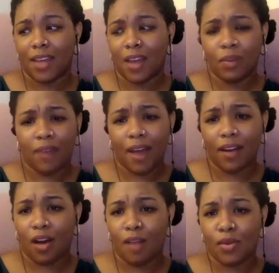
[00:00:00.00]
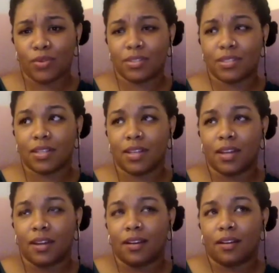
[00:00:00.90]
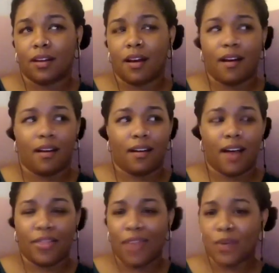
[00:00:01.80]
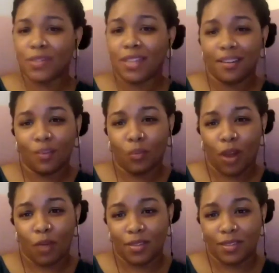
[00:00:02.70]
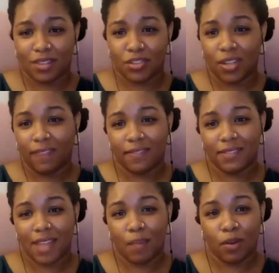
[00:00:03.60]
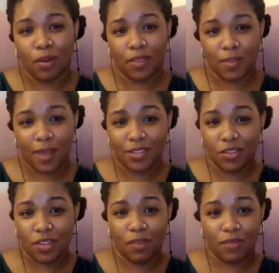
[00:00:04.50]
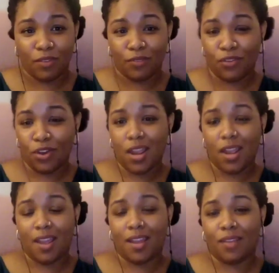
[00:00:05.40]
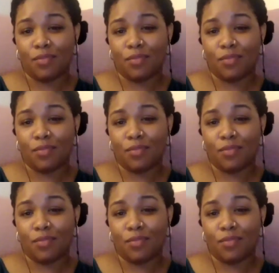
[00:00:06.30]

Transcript: yeah, we've had almost uh, a thousand one-on-one sessions happen over this past year that have been for free.